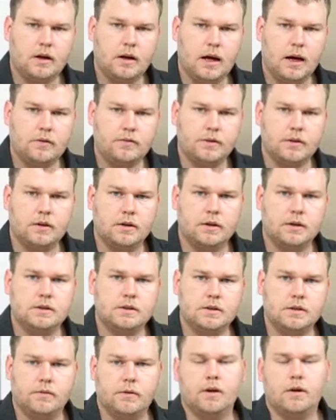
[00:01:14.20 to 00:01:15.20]
after this,
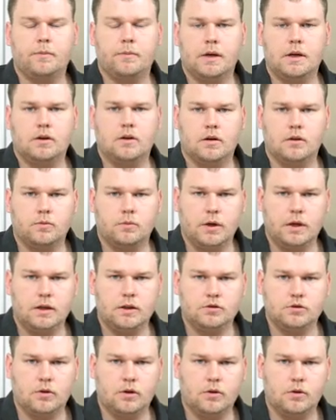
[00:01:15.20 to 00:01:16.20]
development got really
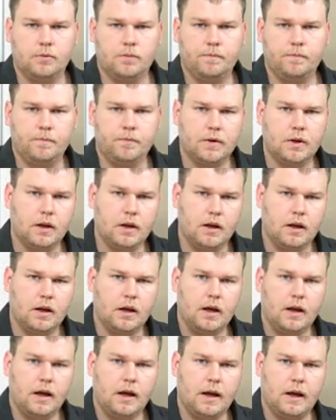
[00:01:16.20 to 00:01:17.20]
slow,
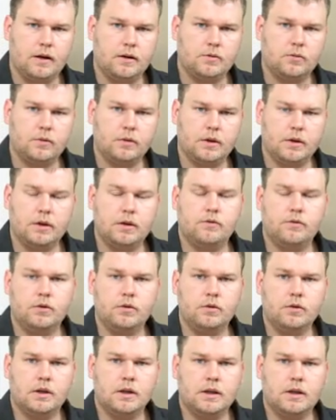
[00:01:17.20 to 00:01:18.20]
and within a
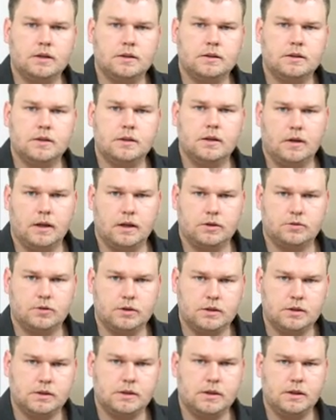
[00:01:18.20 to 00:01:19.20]
few years
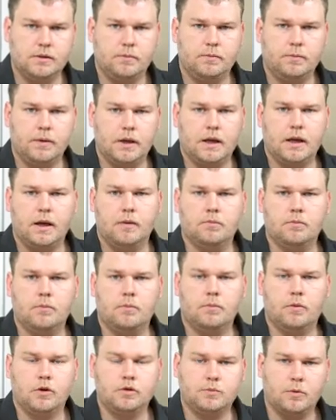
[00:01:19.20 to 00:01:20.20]
electricity became
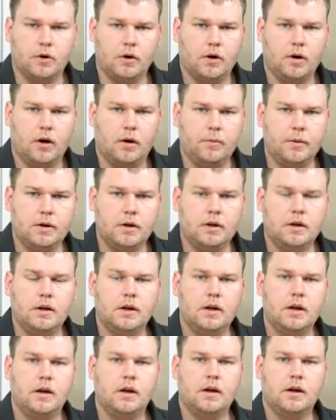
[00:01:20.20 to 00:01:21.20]
much more common.
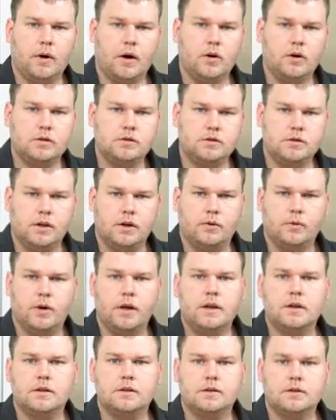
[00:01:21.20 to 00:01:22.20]
Power
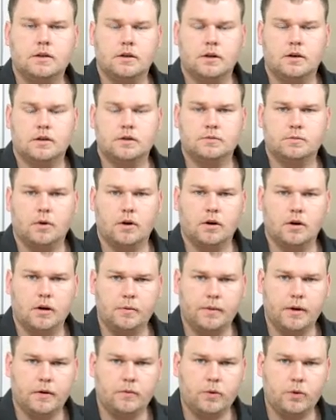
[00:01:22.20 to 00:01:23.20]
generators sprung
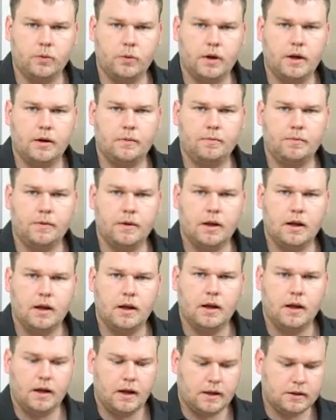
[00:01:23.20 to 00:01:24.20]
up everywhere,
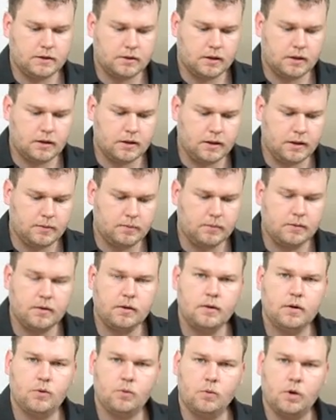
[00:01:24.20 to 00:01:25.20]
and suddenly
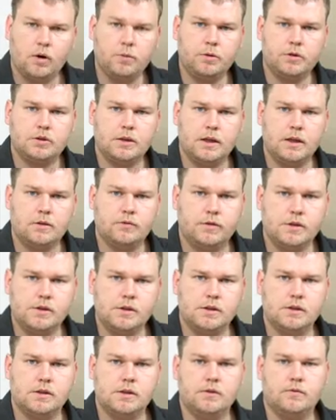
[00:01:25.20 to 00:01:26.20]
1%
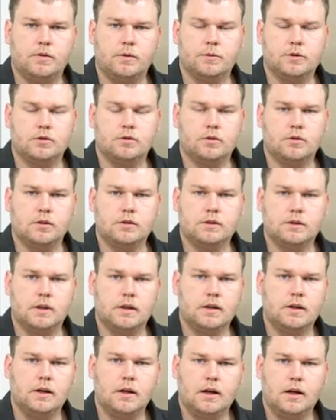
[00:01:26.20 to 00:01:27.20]
efficiency from a solar
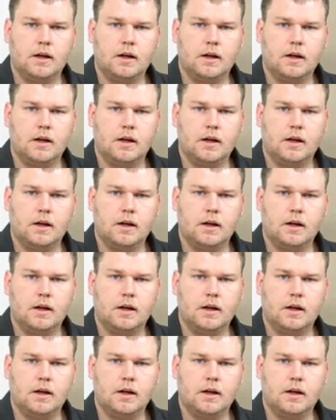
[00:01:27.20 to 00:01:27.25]
cell